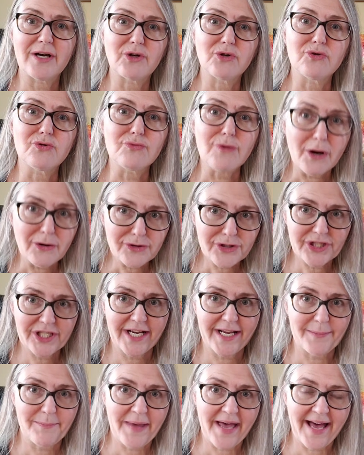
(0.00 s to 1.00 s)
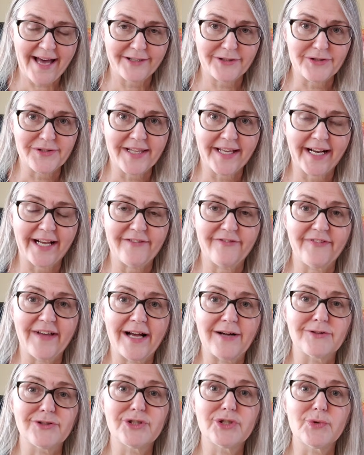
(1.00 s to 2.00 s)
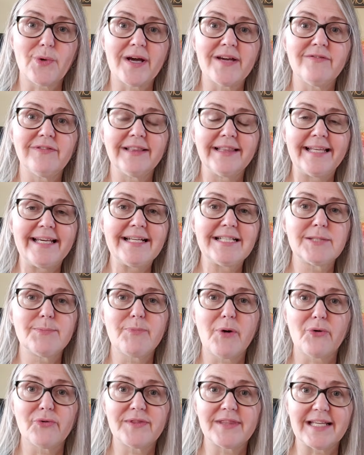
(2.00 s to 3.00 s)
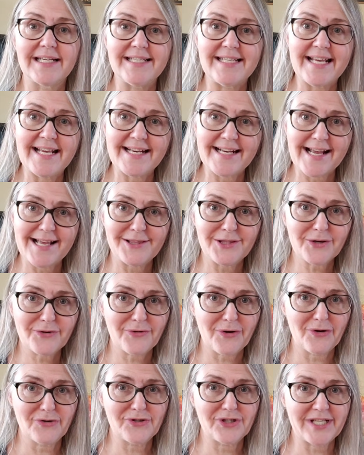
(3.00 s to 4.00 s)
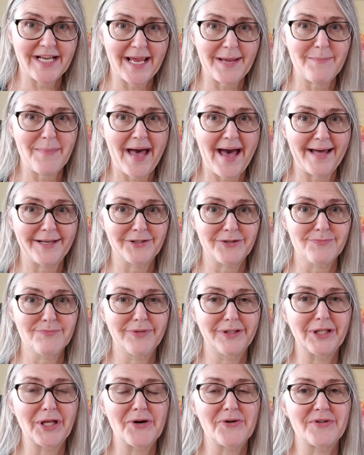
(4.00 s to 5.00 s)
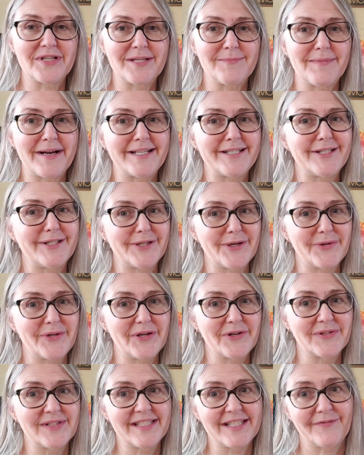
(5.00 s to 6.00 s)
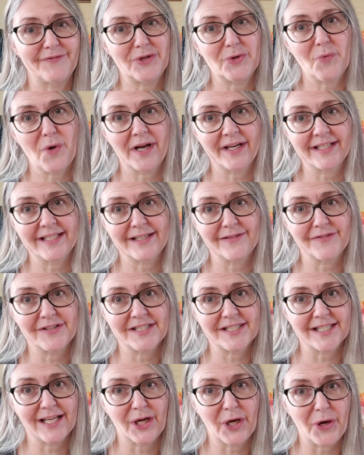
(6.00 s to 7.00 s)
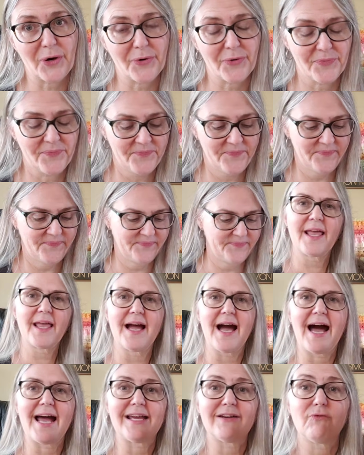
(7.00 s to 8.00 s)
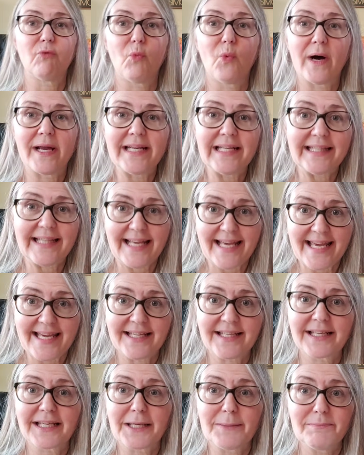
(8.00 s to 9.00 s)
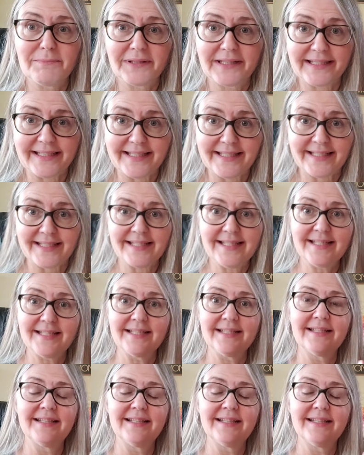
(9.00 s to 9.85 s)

a crochet pattern that I found, so I've linked both the knit and the crochet pattern below in my show notes if you want to give this a go. I have one leg completed.